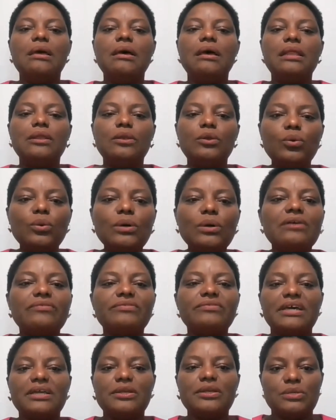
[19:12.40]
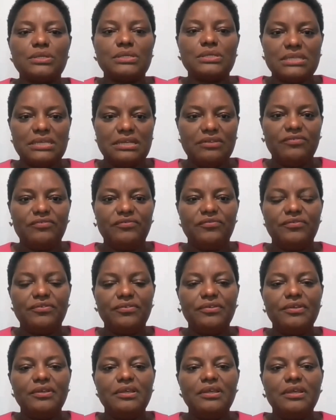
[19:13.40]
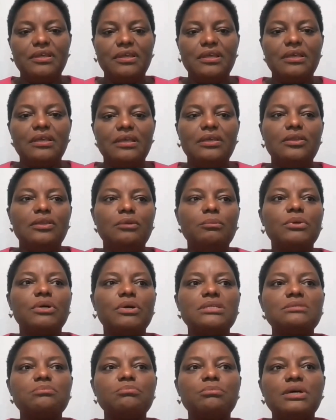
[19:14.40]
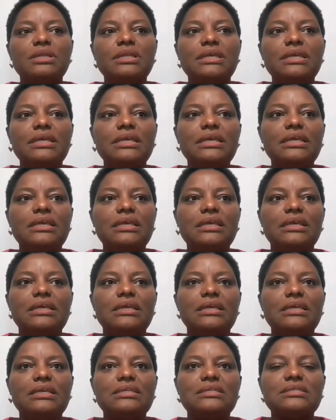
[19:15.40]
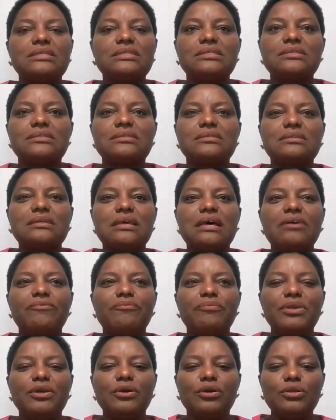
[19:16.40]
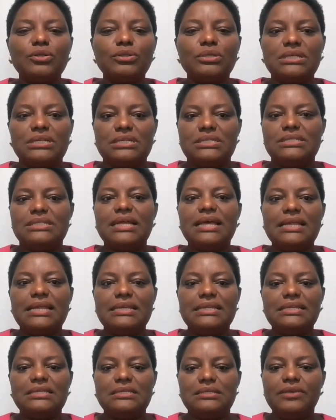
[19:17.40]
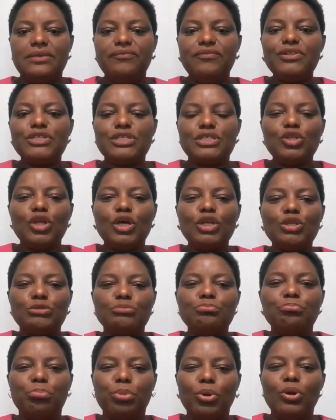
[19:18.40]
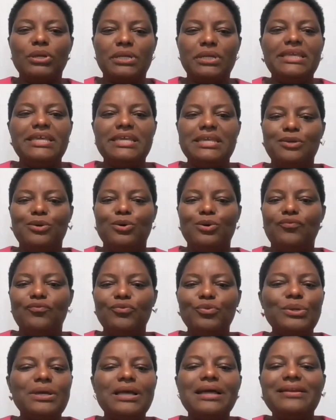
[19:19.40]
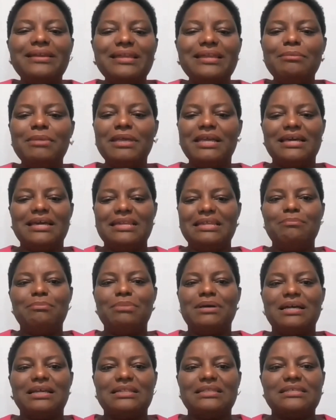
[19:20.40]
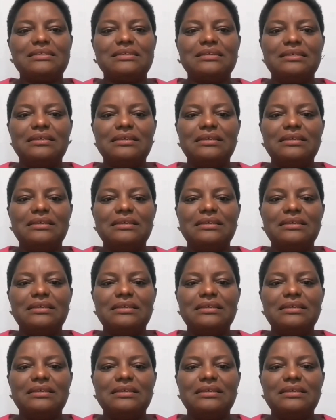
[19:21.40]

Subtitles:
Look after yourself. Because money is, I've begun to understand is if it's not bulky enough, you can't really make an impact.